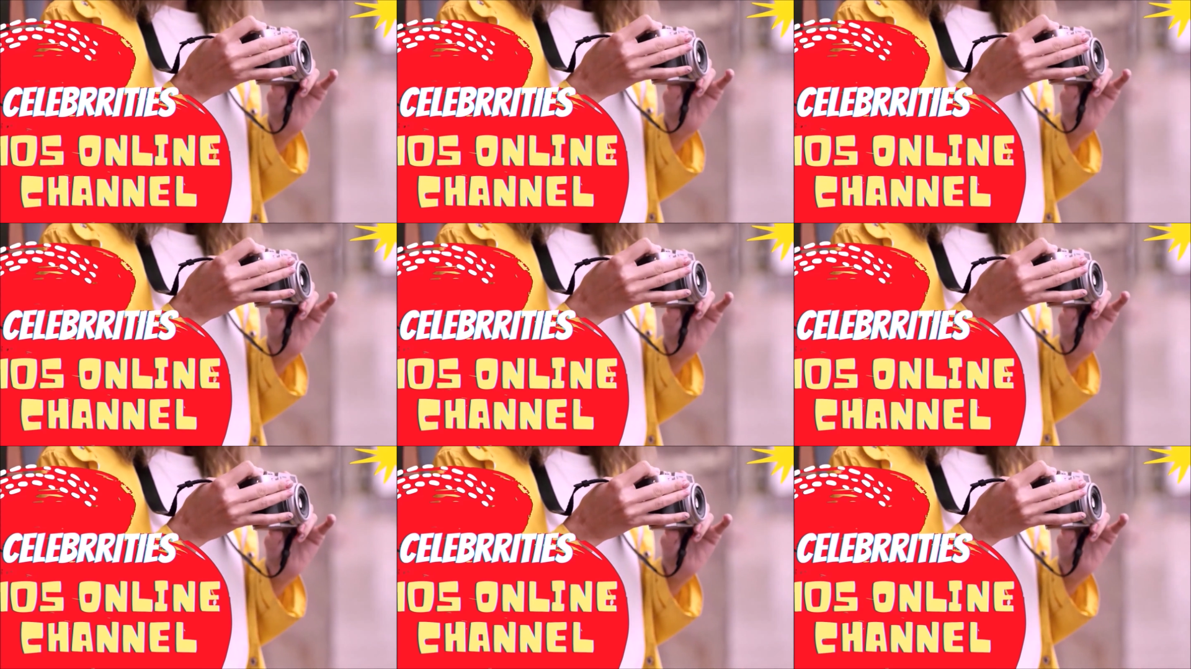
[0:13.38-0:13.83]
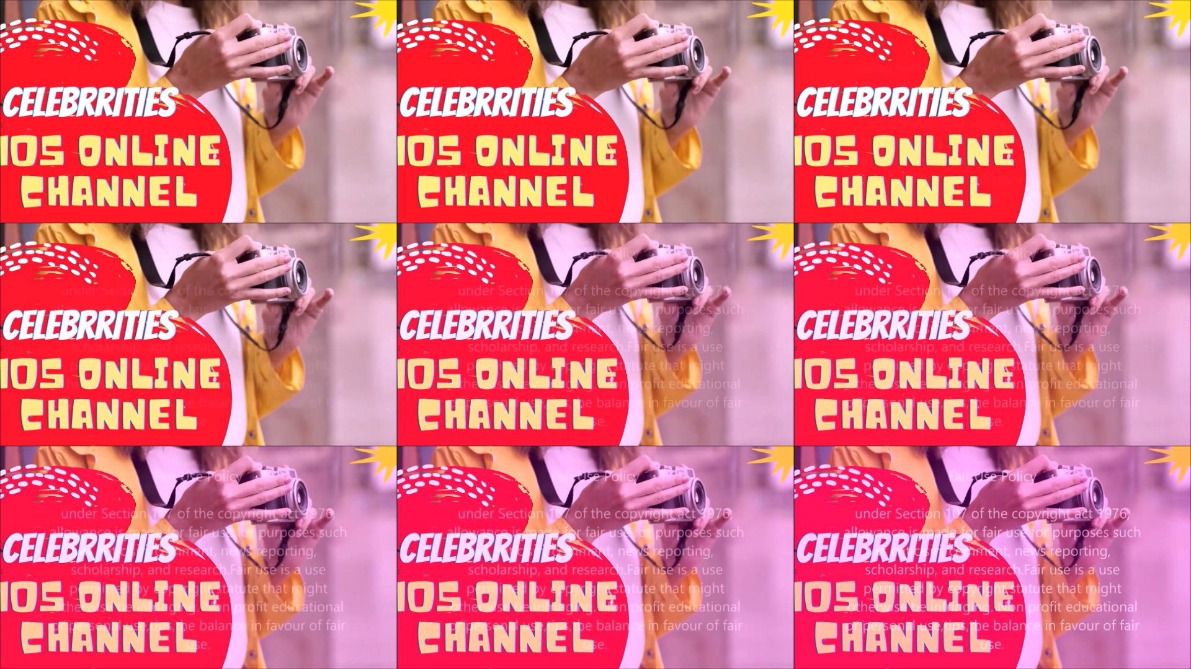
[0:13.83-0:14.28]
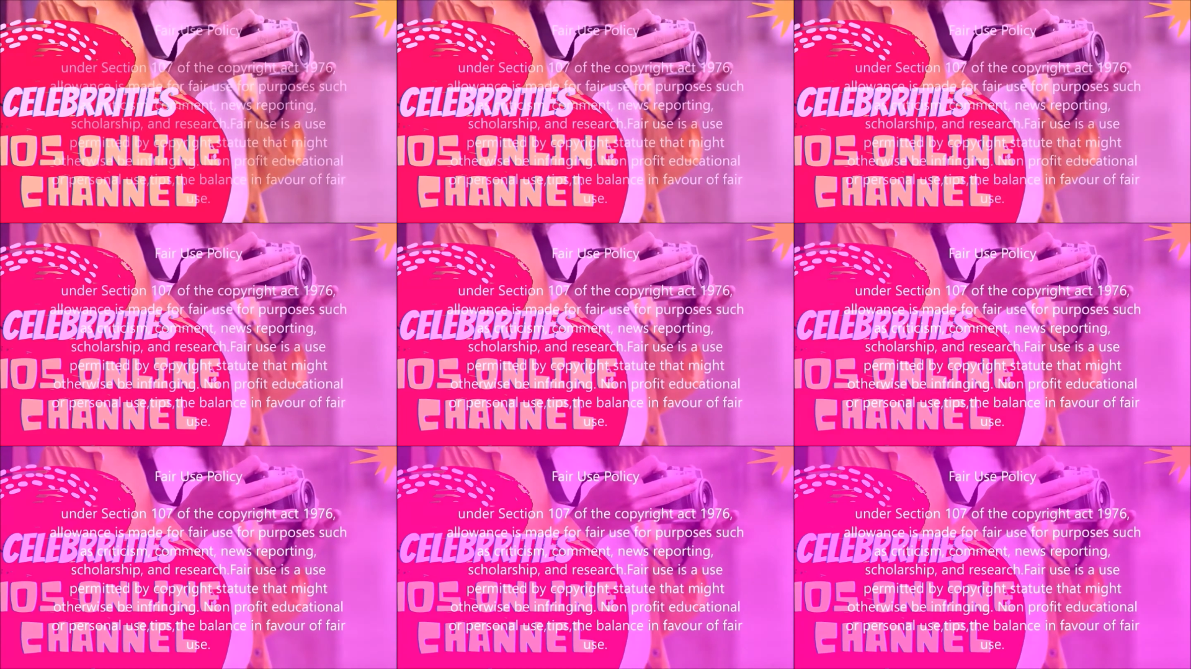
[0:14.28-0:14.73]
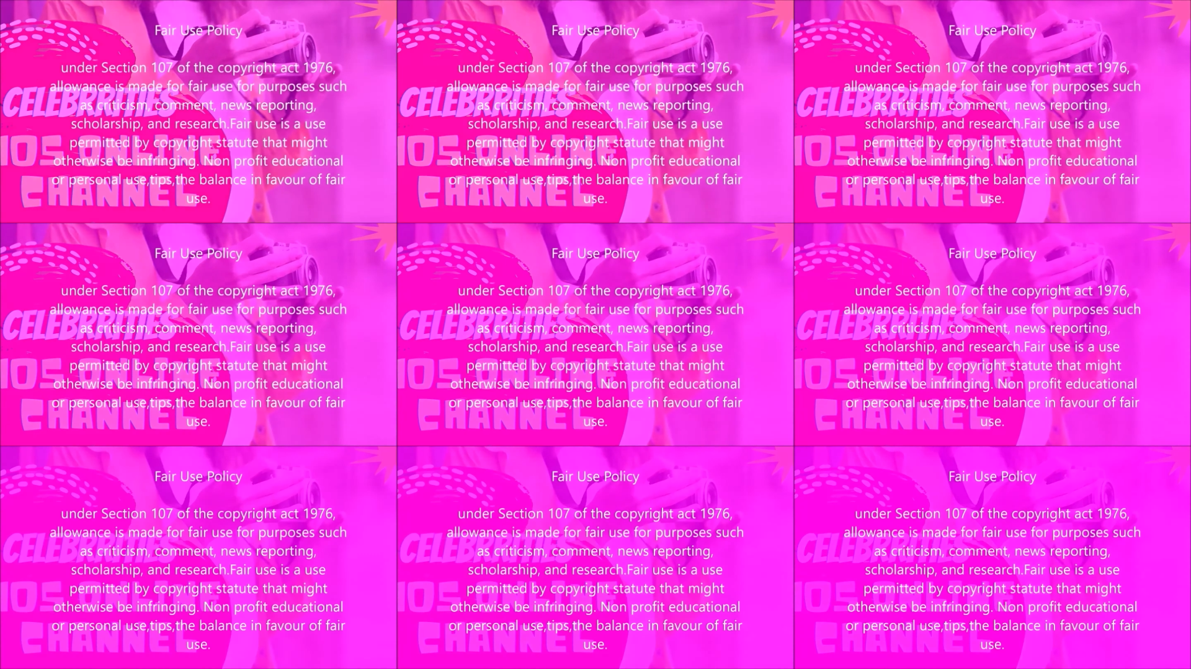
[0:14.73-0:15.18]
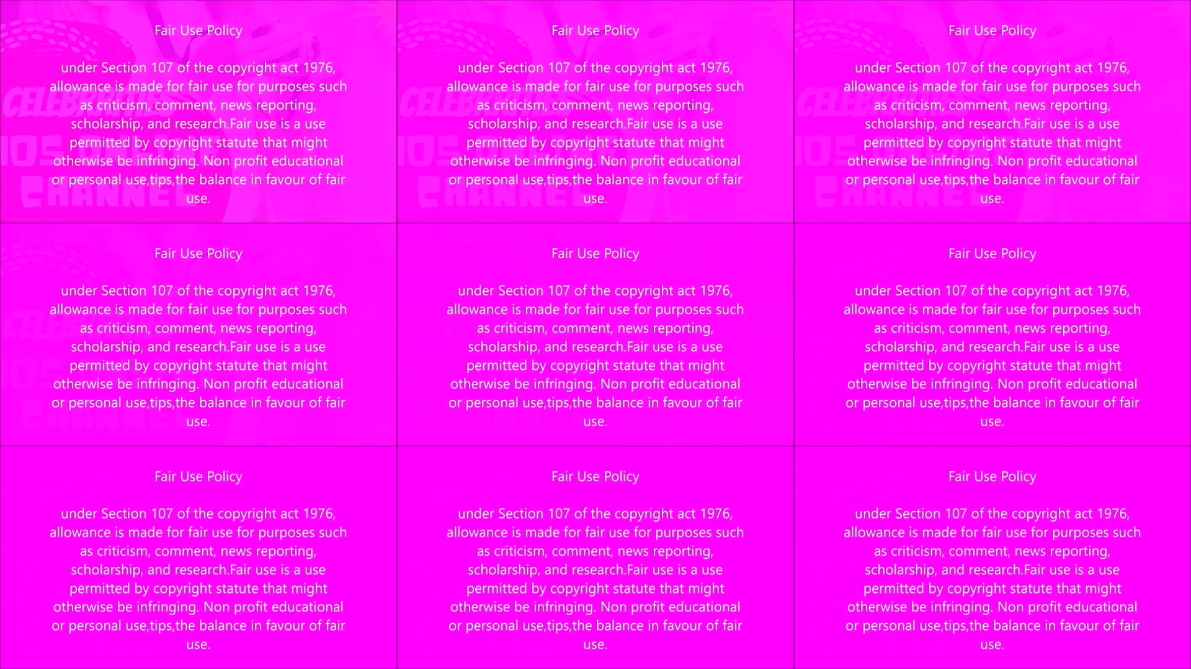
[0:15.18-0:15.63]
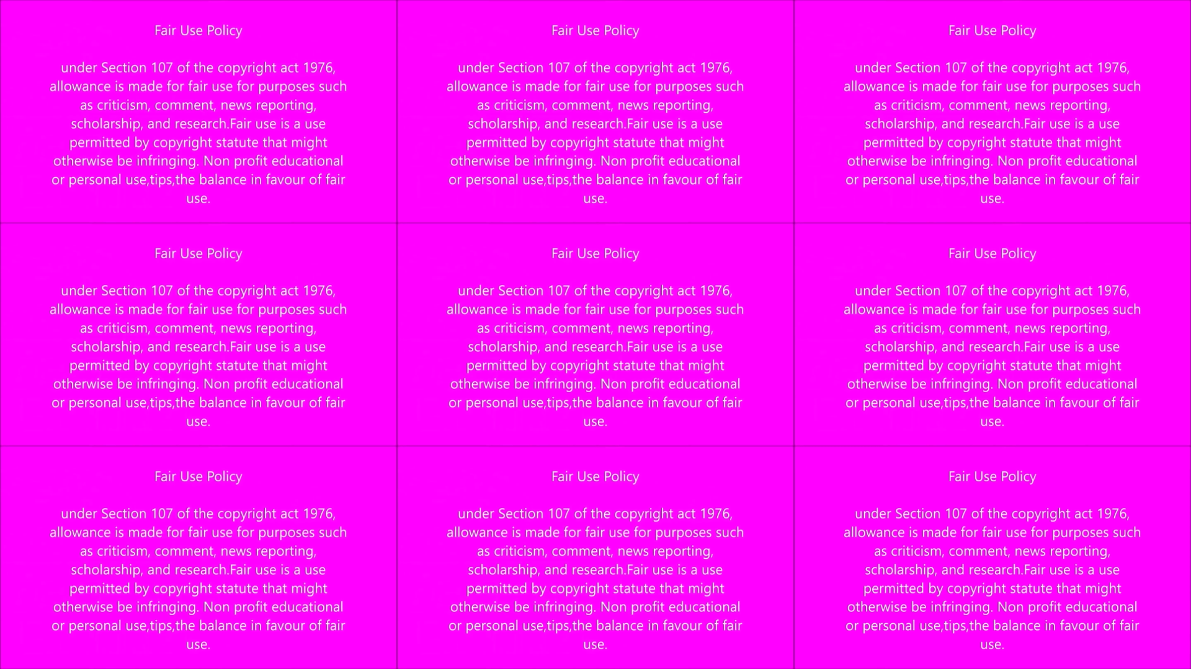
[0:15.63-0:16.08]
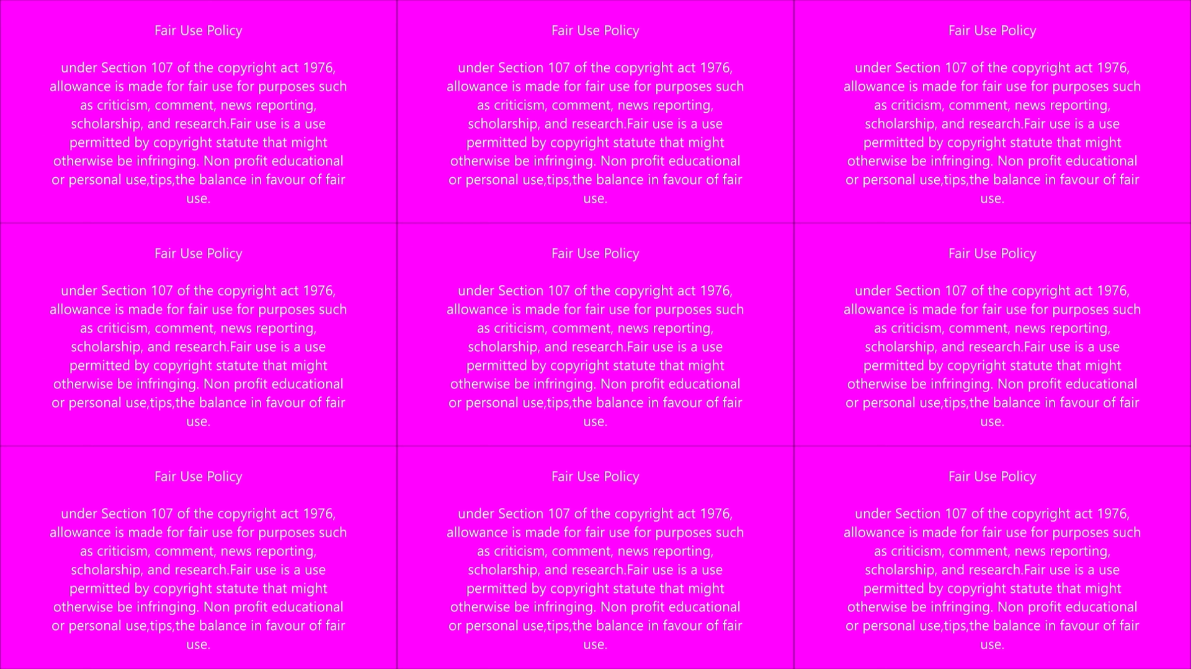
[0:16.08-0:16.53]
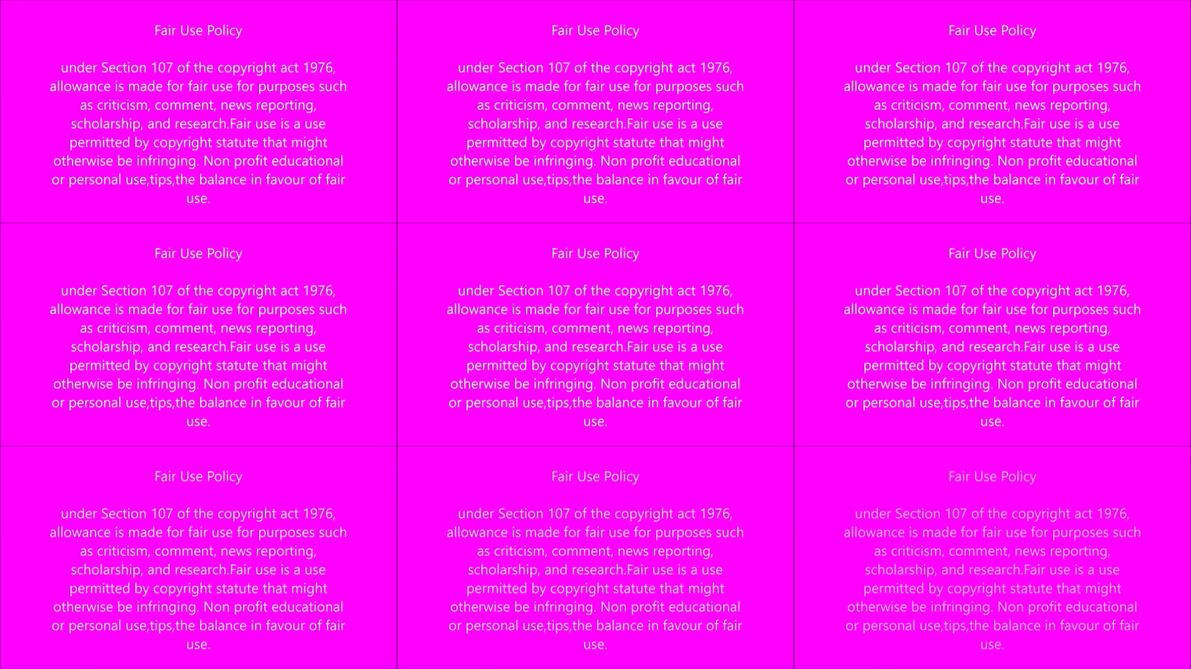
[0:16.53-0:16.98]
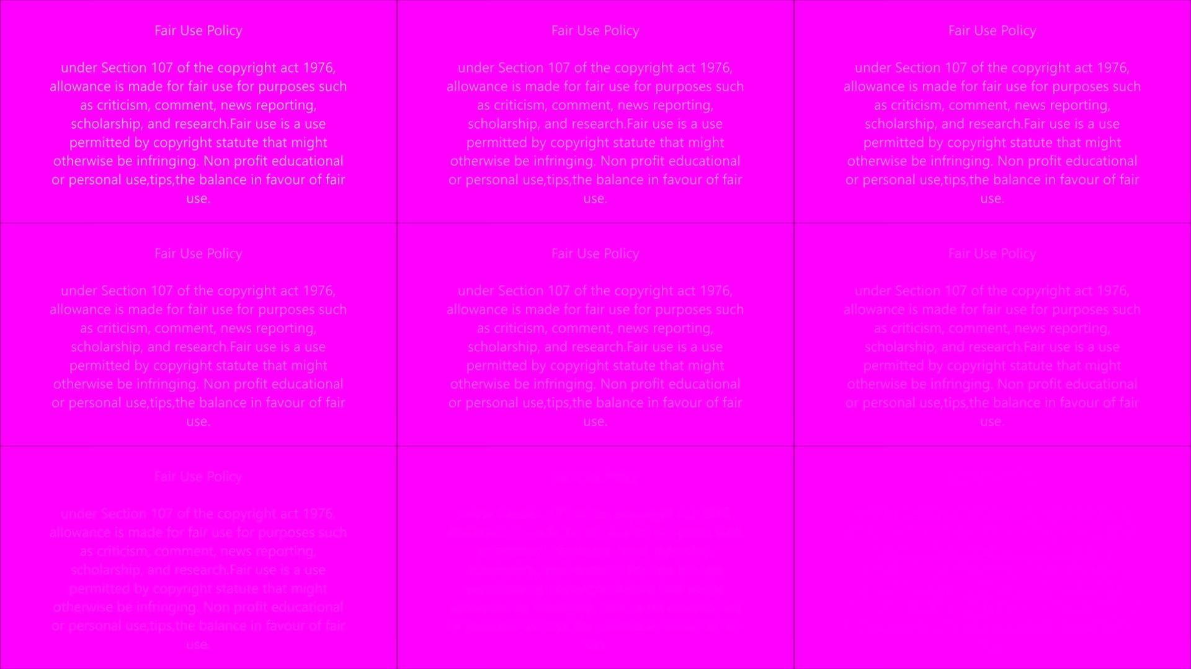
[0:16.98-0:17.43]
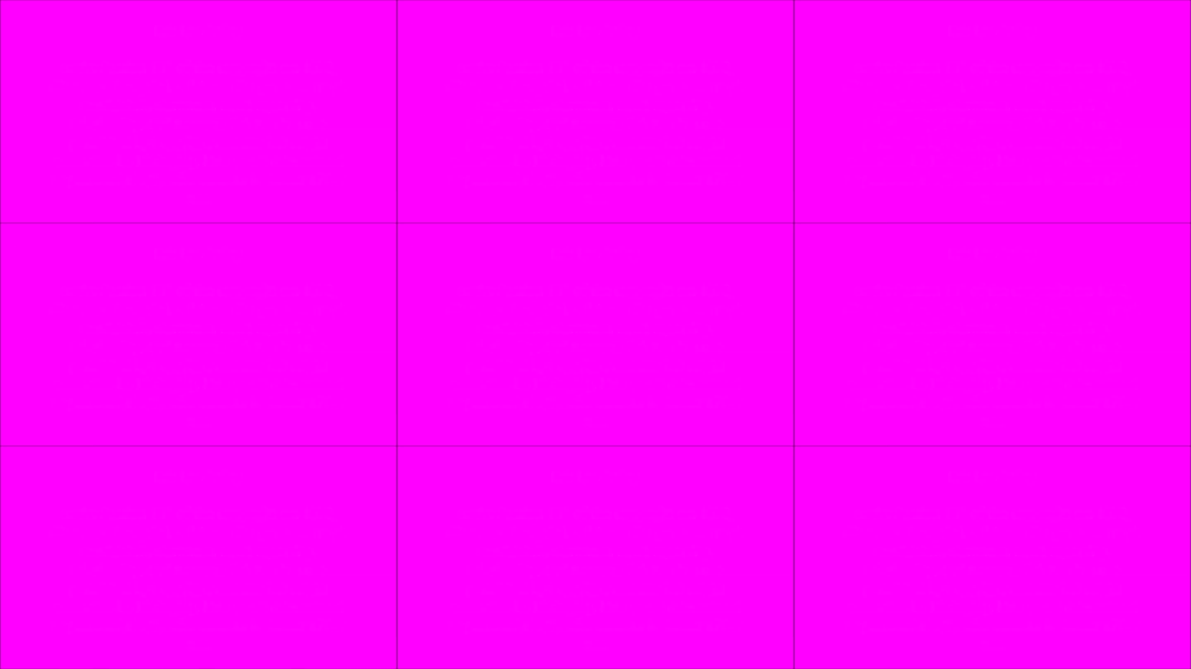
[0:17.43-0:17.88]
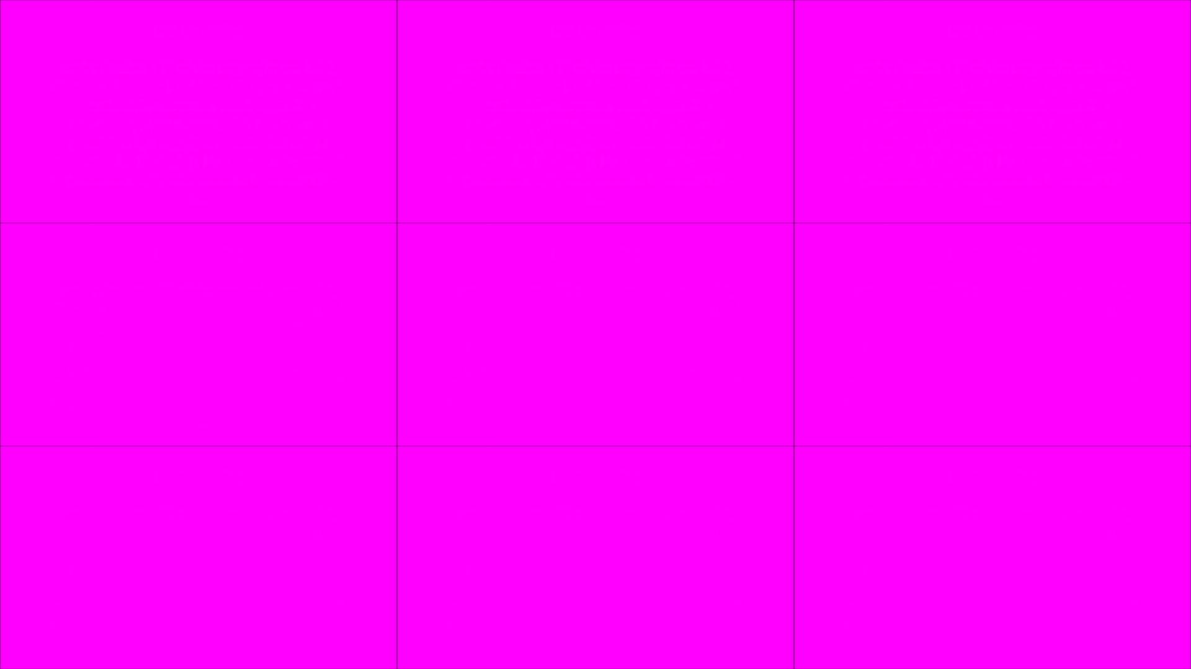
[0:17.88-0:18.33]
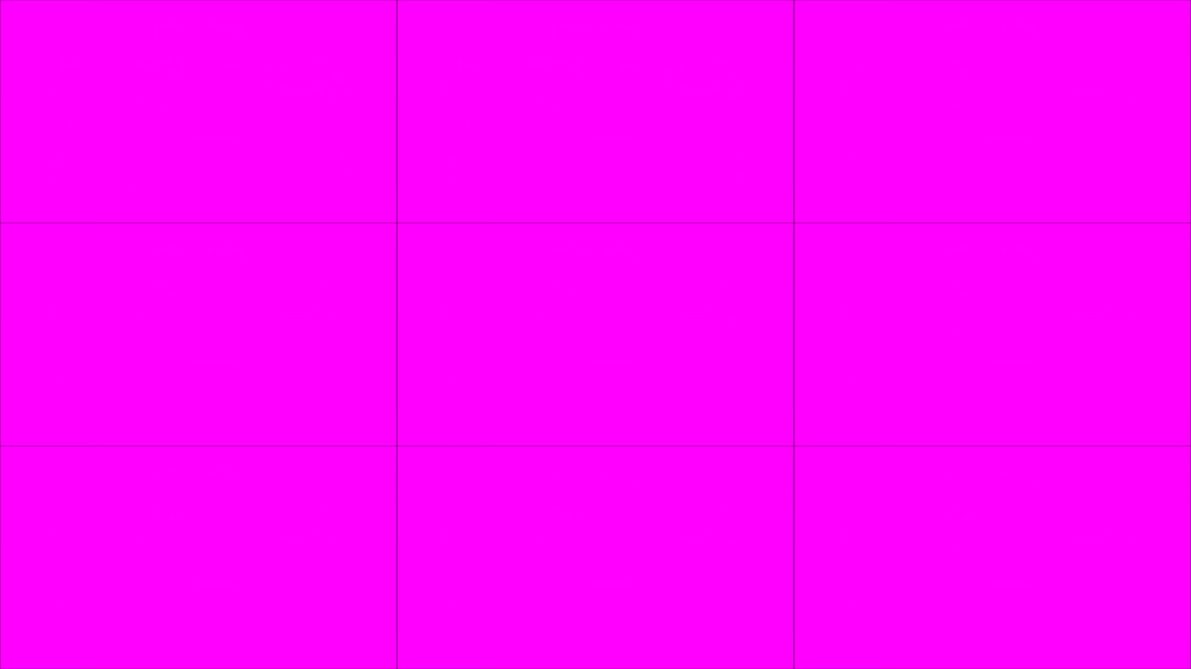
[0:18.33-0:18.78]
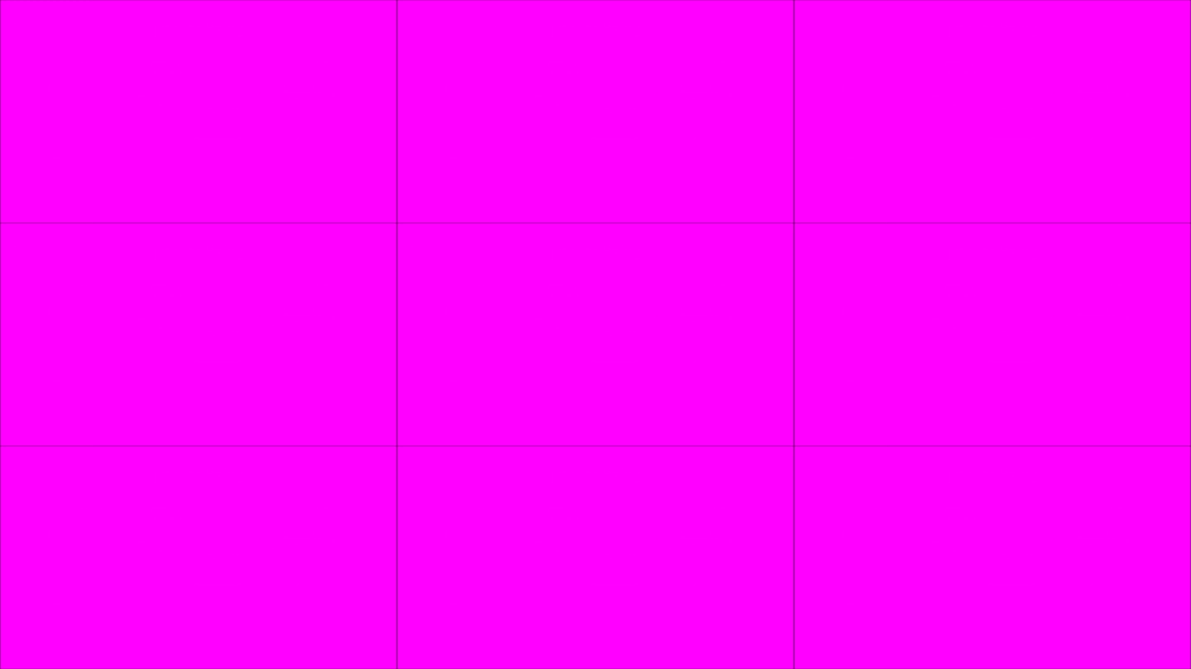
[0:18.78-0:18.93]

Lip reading: No face is visible, so there are no lips to read.